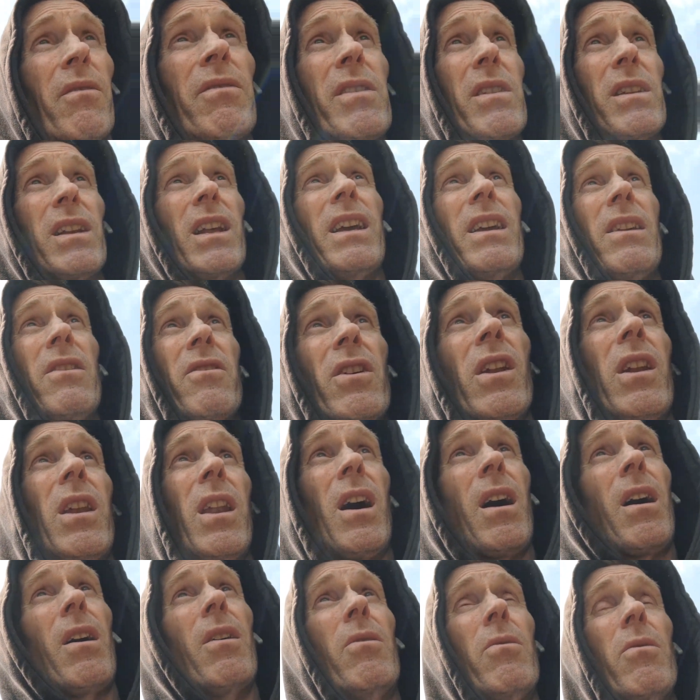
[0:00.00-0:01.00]
obviously the
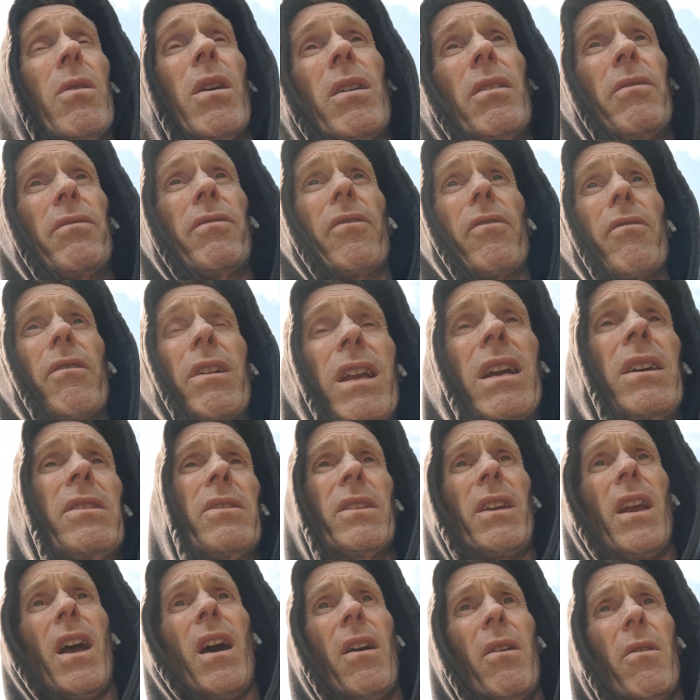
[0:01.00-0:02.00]
low 3
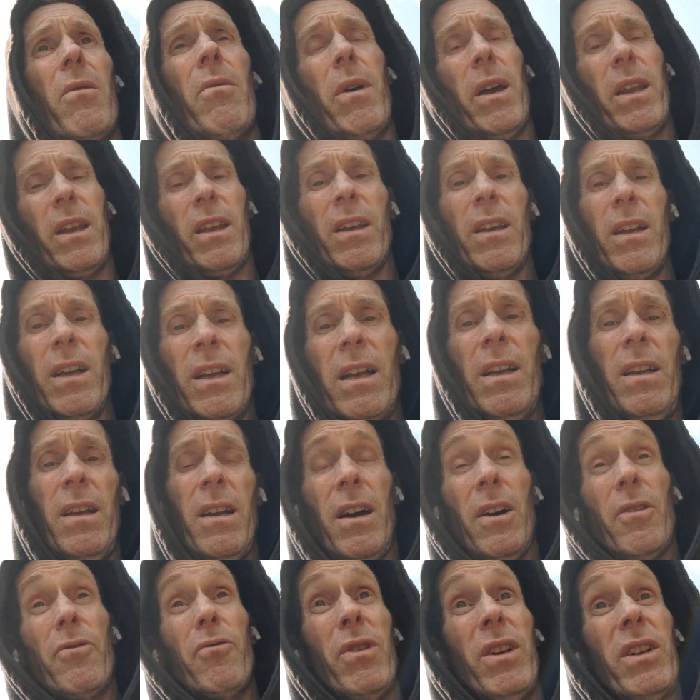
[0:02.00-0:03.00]
years ago, when
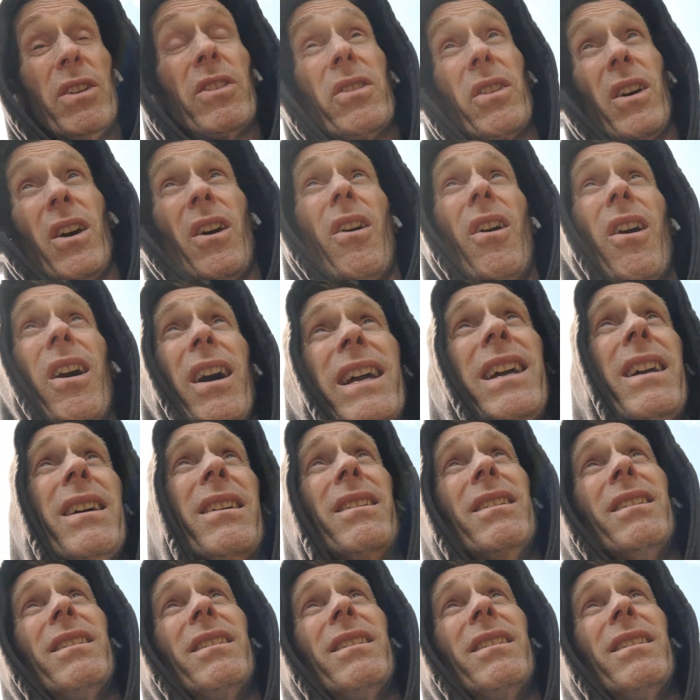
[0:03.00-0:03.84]
I'd reached the high,